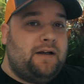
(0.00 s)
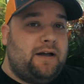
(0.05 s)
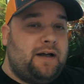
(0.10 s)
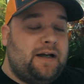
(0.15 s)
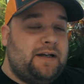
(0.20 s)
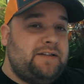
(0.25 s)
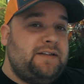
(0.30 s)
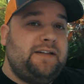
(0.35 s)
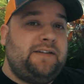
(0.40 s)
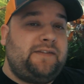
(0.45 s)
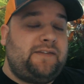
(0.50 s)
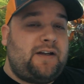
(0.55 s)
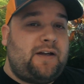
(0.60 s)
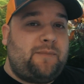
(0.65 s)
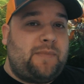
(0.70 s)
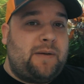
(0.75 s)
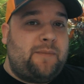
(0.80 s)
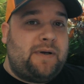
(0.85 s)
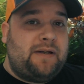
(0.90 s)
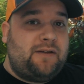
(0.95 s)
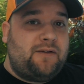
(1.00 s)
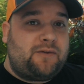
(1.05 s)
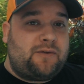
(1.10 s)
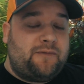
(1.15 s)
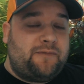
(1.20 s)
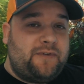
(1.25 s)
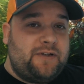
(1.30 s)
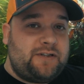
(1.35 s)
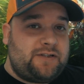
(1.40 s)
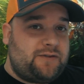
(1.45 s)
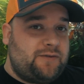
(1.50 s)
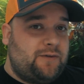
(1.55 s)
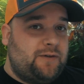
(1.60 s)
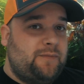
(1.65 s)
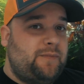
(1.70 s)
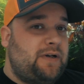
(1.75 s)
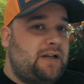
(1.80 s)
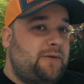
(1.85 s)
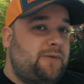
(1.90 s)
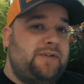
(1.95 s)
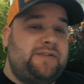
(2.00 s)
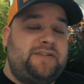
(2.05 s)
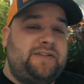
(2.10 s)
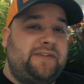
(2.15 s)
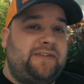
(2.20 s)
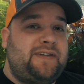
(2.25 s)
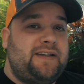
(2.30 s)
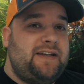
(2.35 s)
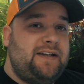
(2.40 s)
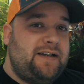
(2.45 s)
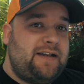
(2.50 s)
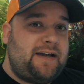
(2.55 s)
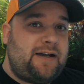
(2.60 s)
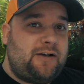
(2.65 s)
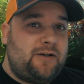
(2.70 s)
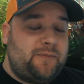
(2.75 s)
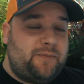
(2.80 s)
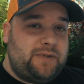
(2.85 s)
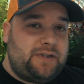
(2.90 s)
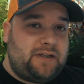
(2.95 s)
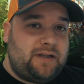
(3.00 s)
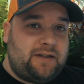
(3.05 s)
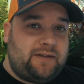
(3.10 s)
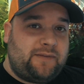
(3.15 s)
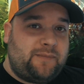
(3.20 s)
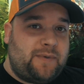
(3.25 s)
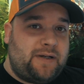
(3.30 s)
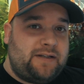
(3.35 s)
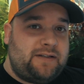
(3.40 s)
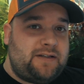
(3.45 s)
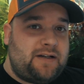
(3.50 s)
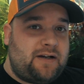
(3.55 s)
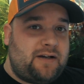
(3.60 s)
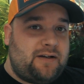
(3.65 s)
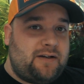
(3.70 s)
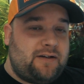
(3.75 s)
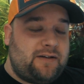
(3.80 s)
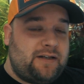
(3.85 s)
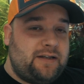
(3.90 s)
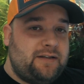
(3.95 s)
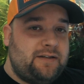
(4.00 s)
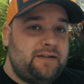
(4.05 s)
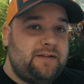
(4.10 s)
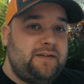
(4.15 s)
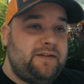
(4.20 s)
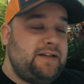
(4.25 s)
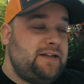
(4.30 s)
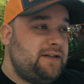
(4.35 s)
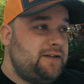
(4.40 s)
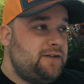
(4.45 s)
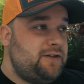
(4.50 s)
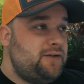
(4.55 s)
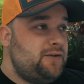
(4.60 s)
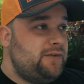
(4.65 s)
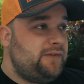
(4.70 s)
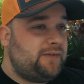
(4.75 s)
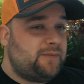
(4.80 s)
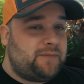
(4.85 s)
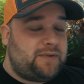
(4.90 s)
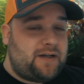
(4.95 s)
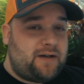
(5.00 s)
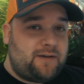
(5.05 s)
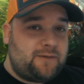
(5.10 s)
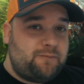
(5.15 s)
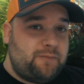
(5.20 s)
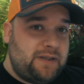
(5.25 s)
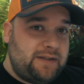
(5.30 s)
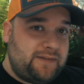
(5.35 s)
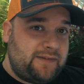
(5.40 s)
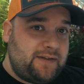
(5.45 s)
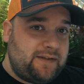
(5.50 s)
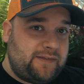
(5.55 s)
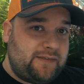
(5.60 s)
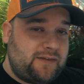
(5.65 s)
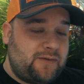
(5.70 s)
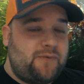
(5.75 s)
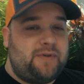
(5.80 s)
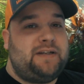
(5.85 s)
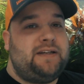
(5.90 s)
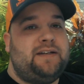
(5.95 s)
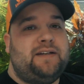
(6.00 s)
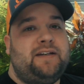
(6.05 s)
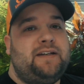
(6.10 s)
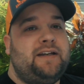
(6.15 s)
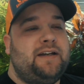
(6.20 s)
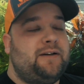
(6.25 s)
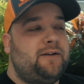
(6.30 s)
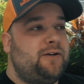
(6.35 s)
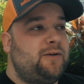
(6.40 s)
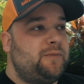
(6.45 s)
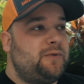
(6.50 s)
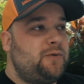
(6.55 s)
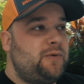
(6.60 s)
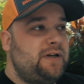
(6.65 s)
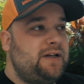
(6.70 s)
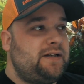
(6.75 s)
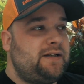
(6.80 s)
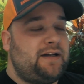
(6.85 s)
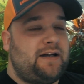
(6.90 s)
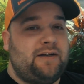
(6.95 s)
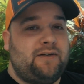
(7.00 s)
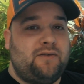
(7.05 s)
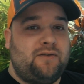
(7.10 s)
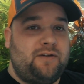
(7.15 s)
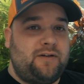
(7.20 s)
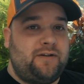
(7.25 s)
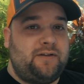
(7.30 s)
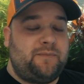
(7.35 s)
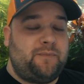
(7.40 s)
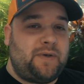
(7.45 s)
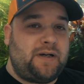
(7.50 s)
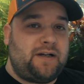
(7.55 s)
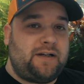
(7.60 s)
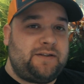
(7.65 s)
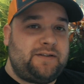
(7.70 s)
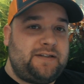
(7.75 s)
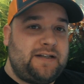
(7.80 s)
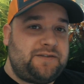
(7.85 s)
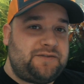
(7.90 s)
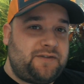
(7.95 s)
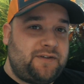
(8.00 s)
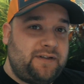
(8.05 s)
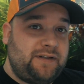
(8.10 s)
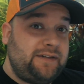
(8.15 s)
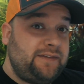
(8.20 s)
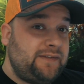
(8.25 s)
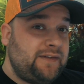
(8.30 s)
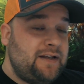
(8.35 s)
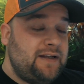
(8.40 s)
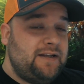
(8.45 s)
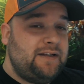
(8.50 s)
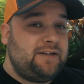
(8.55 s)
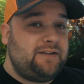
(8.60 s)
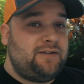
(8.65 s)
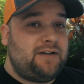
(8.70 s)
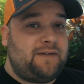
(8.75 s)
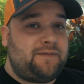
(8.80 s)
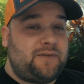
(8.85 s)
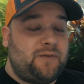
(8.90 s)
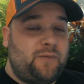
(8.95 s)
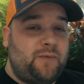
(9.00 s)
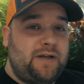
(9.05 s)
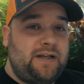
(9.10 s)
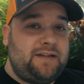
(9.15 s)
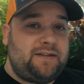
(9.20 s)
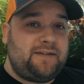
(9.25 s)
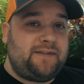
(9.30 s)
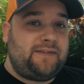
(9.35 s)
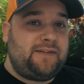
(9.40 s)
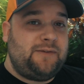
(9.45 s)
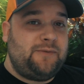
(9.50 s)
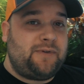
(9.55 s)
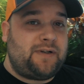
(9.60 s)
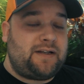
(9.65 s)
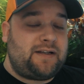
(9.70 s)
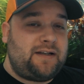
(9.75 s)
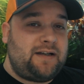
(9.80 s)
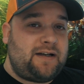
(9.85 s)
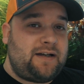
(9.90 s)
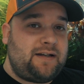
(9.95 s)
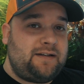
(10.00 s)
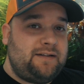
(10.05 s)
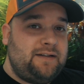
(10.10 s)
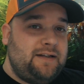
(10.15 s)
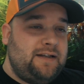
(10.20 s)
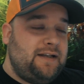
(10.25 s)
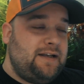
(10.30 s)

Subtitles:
I did stop by my local fish store, but I was just in and out because my dog needed to do some dog business, so we needed to get home quick. I ordered my tetras. You'll have to wait to see what I got.